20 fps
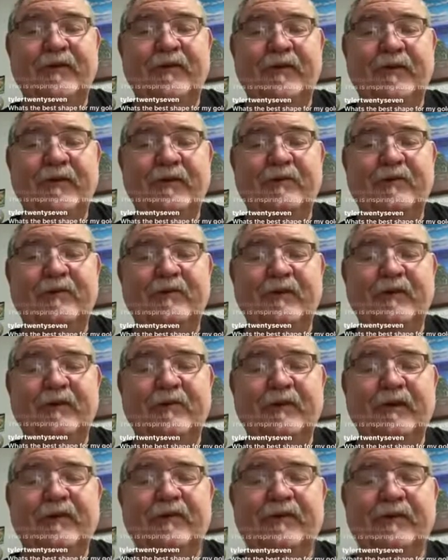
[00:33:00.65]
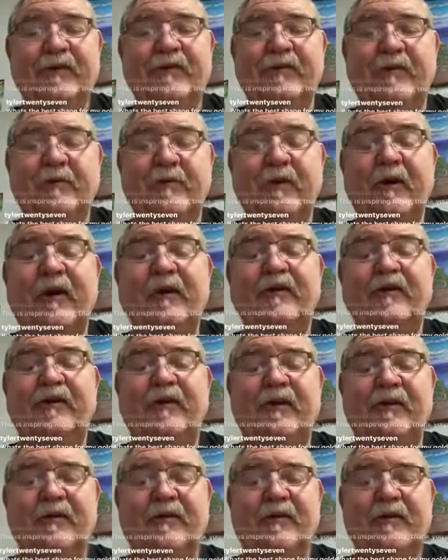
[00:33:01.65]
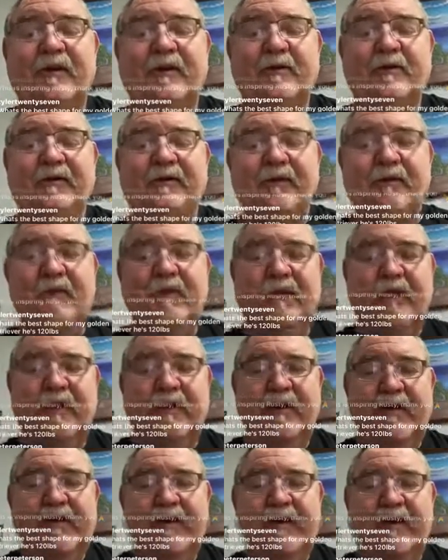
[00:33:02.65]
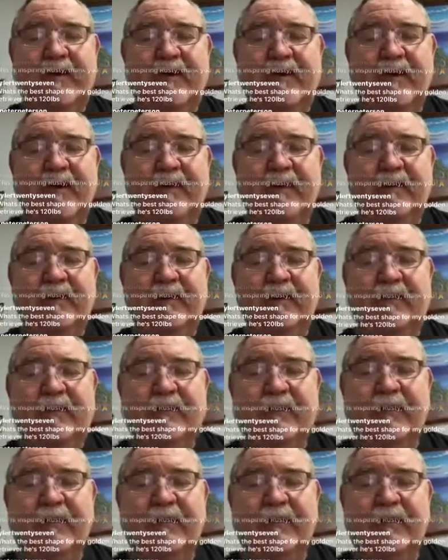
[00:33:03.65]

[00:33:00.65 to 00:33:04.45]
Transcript: jobs, but I've seen some great sand jobs. And